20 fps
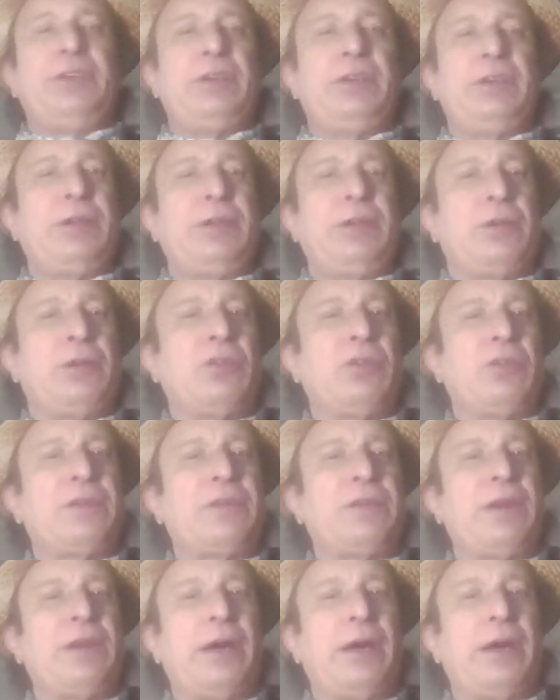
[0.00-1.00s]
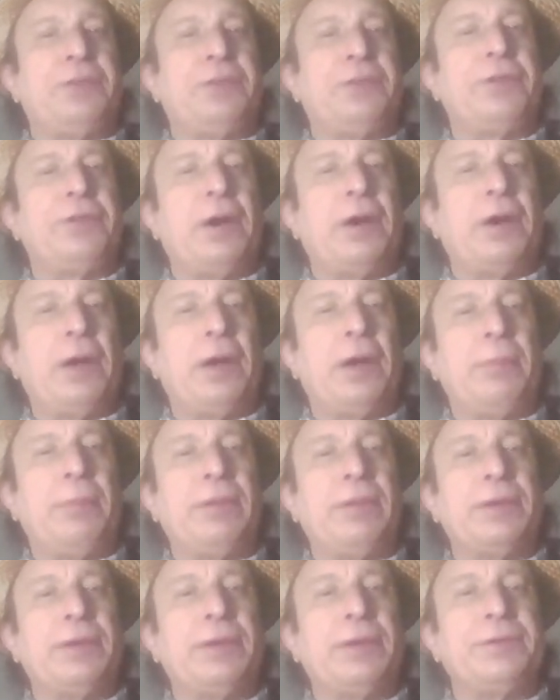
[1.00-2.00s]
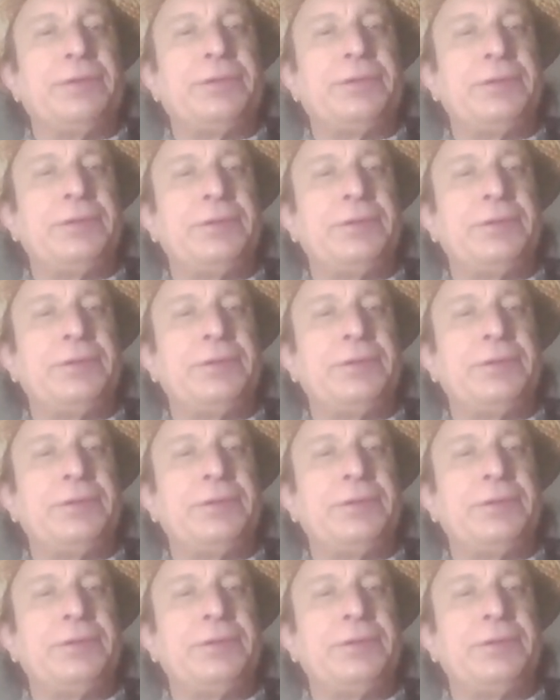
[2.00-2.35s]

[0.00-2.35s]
in a quick diatribe because